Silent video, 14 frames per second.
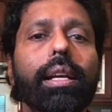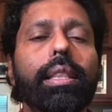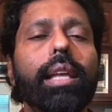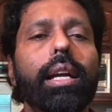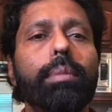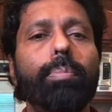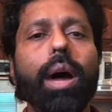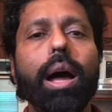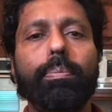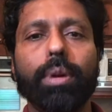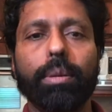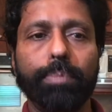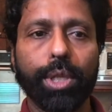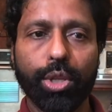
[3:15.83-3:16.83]
that
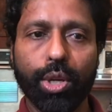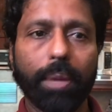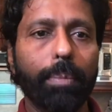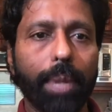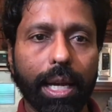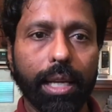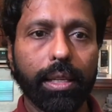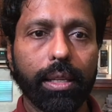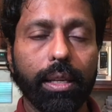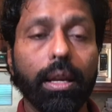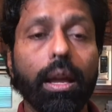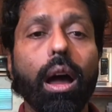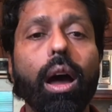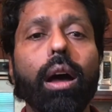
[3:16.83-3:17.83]
pop up in your mind
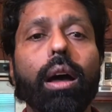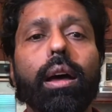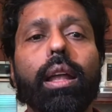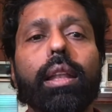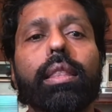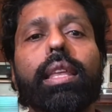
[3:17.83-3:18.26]
or